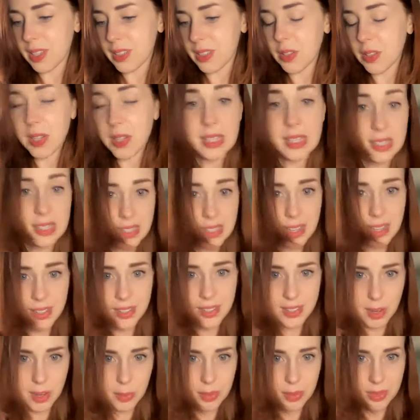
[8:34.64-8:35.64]
let's
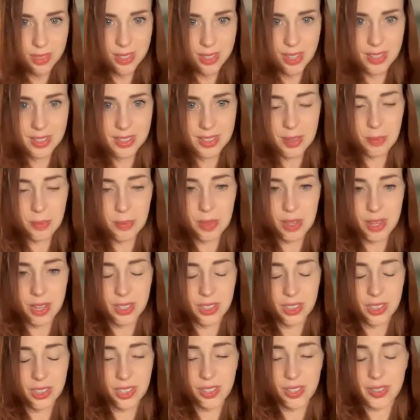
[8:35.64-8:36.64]
say someone says
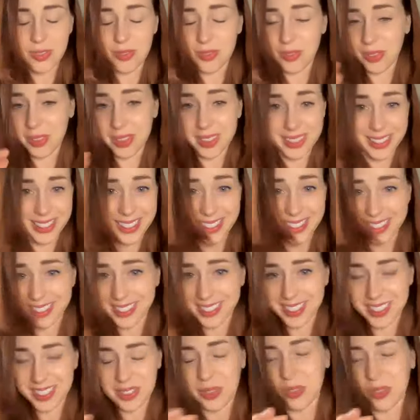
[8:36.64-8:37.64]
something just
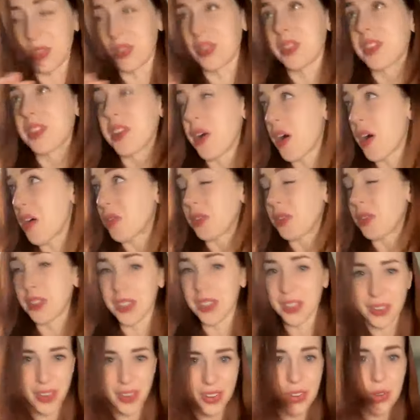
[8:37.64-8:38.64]
just really awful to
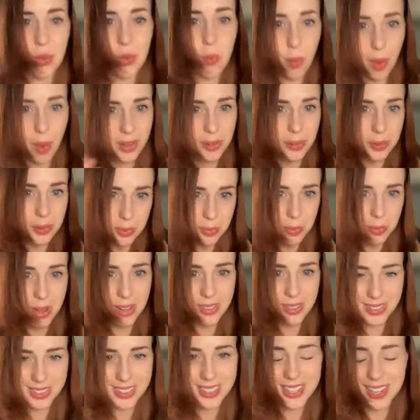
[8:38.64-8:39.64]
you and you want to
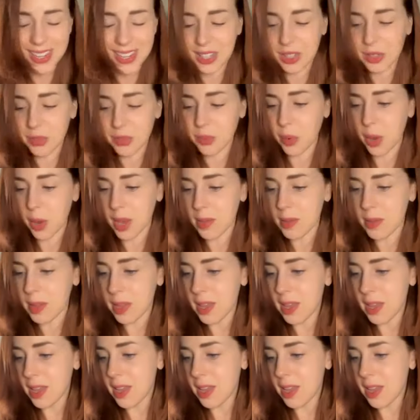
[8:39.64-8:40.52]
respond in a negative way.